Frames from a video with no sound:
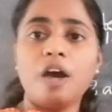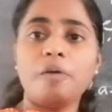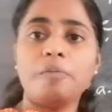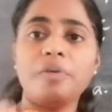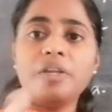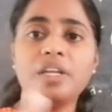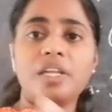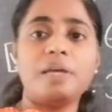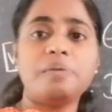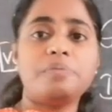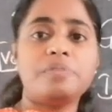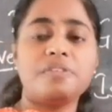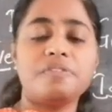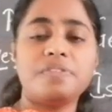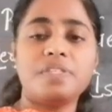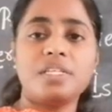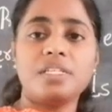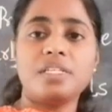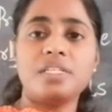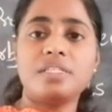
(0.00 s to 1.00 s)
How many types
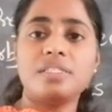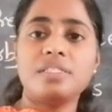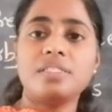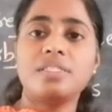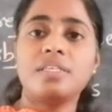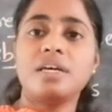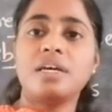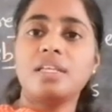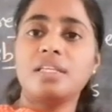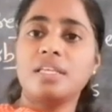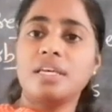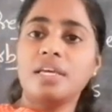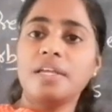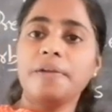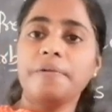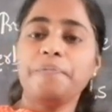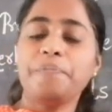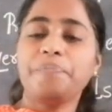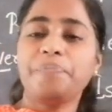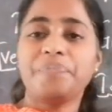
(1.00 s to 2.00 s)
of sentences are
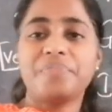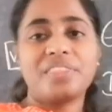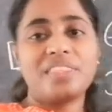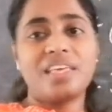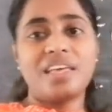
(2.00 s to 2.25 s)
there?